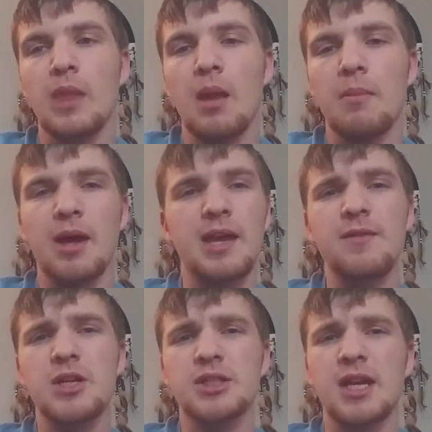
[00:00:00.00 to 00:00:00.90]
but
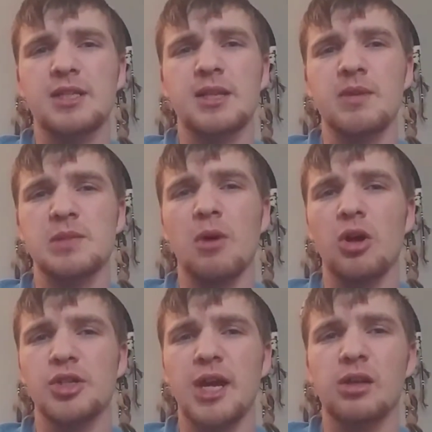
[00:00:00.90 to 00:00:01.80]
even just like some of the smaller
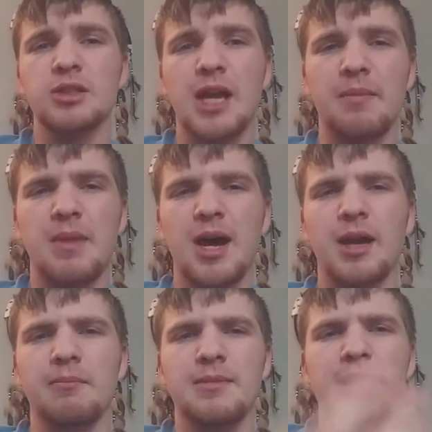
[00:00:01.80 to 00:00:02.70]
channels like mine,
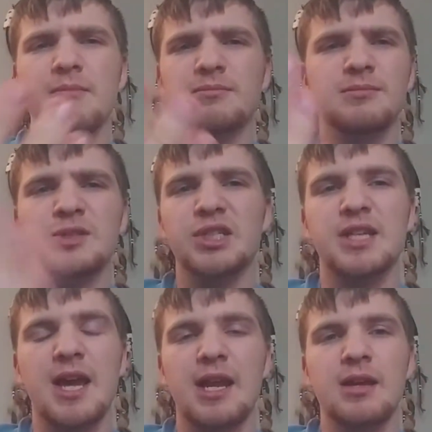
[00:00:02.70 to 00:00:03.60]
they just
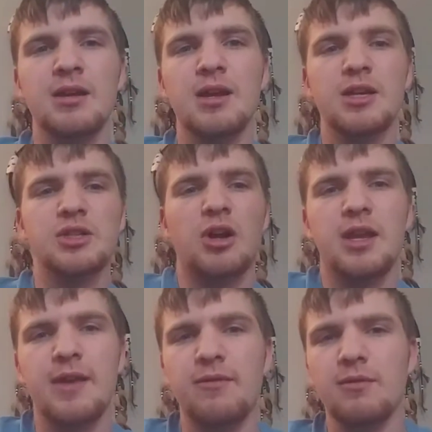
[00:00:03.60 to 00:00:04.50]
kind of started
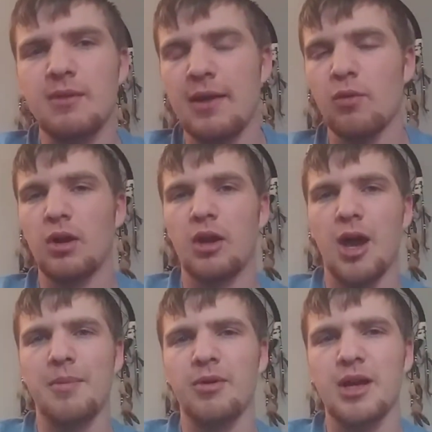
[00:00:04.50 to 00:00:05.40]
giving everyone
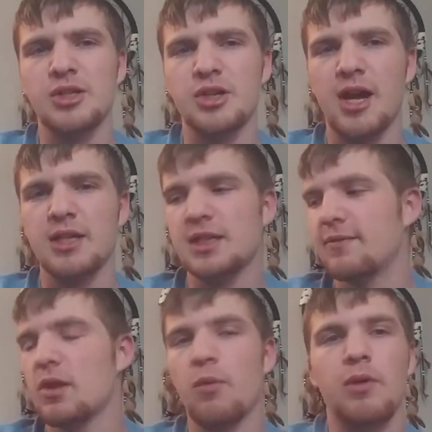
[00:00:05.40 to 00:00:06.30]
copyright strikes,
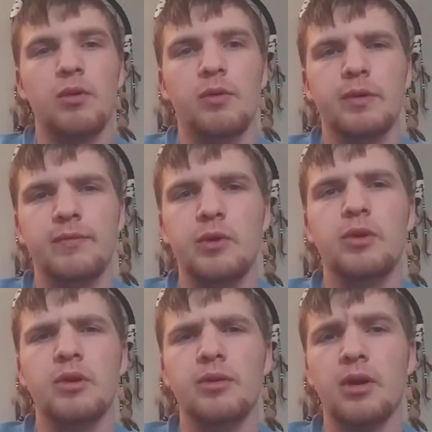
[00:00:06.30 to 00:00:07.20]
even though we were
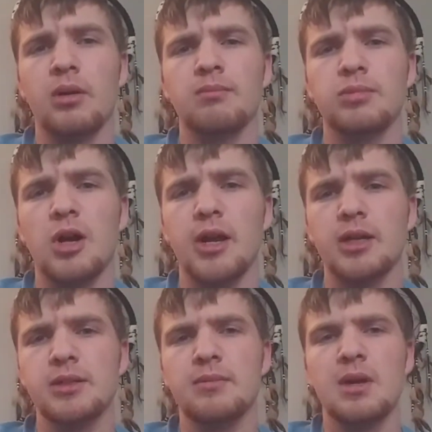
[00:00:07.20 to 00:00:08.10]
reviewing their
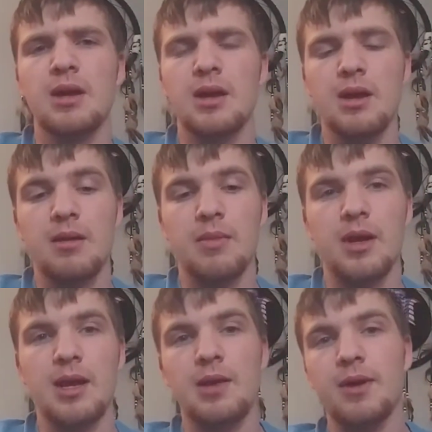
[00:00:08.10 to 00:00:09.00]
product. But
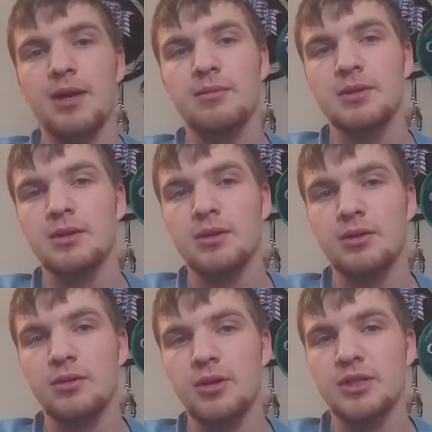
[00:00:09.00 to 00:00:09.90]
anyway,
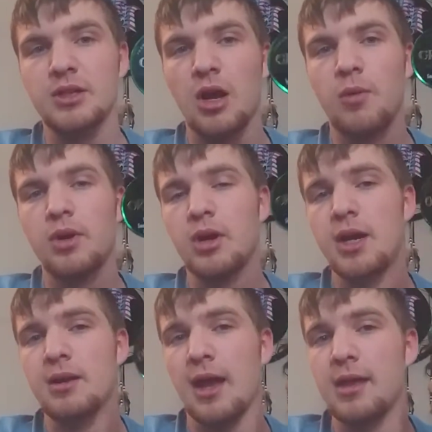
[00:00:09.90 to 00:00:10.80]
Grizzly Dark
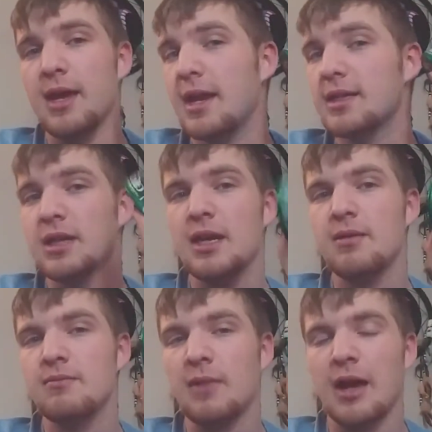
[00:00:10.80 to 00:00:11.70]
Wintergreen.
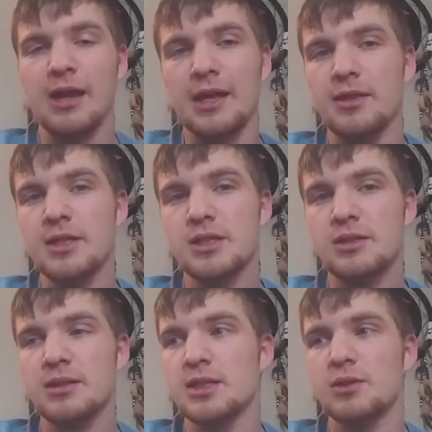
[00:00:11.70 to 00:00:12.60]
I like this.
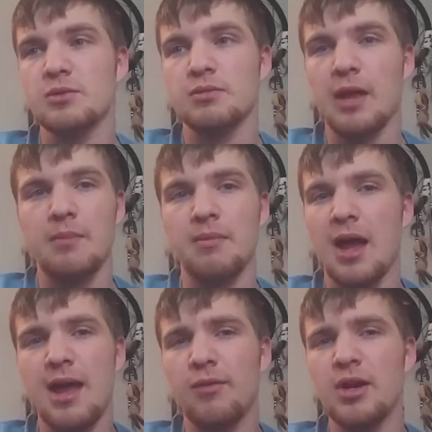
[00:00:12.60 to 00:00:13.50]
This is like my
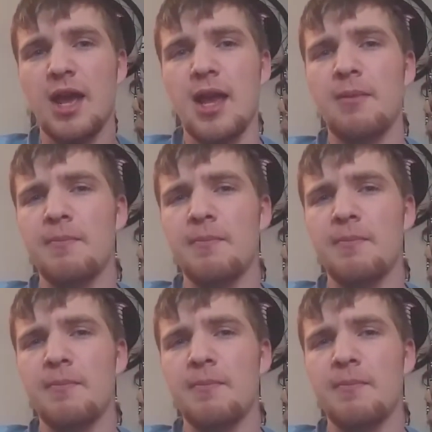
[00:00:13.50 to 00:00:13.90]
everyday